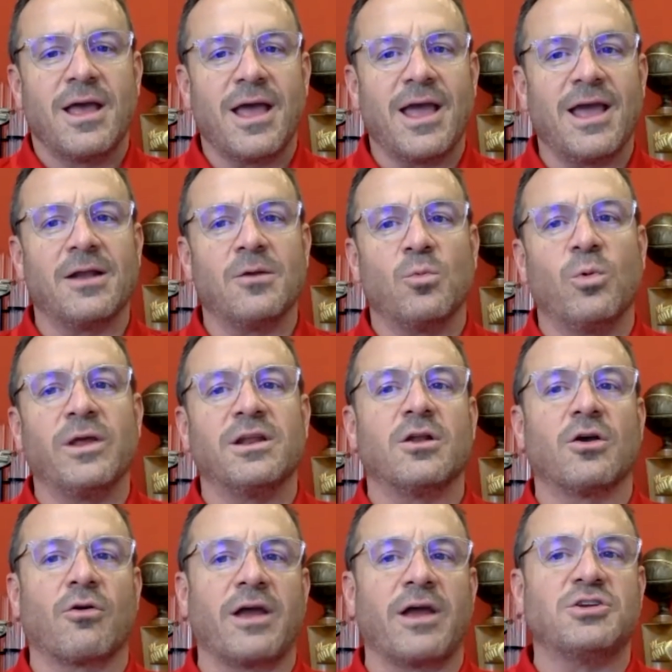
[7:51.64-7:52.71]
And we did
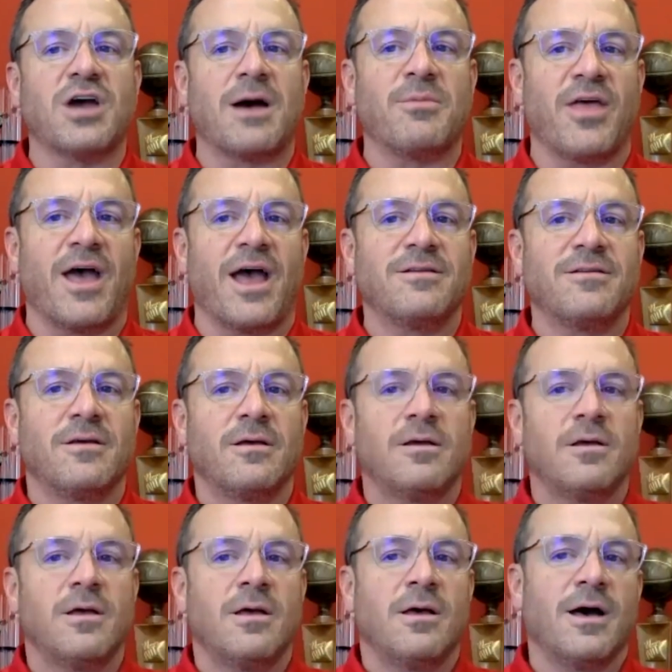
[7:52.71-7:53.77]
a great job of
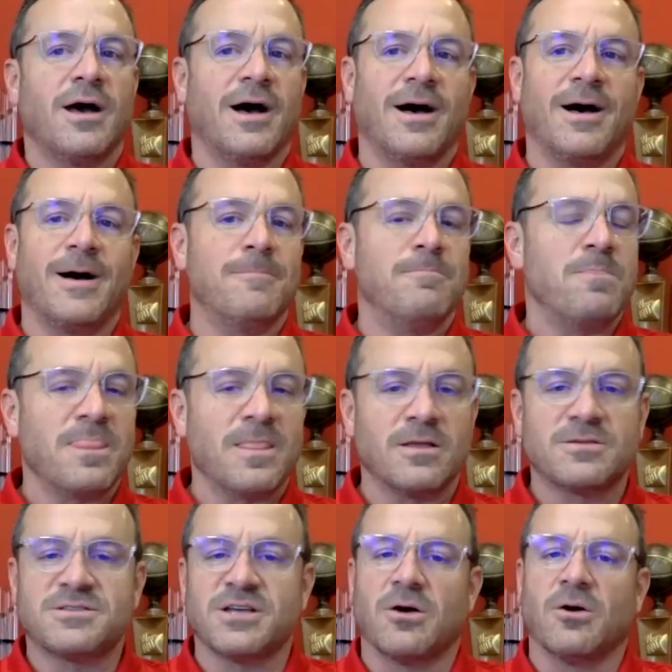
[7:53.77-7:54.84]
that.
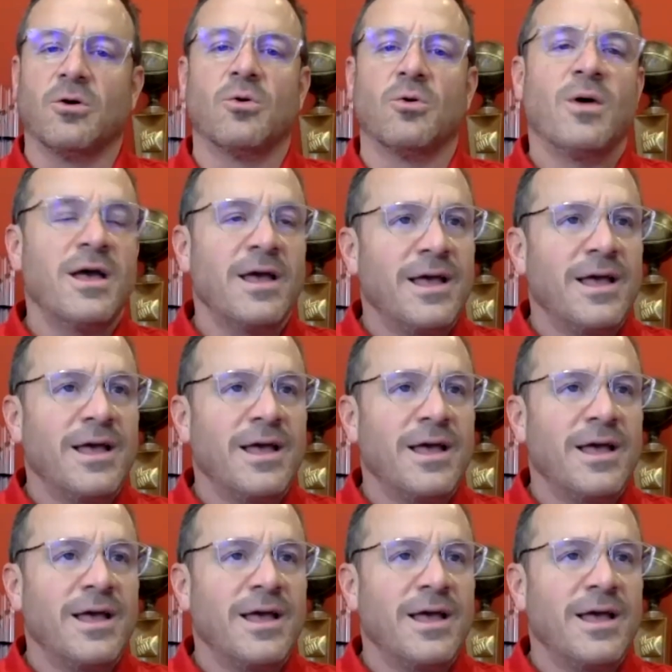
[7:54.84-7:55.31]
So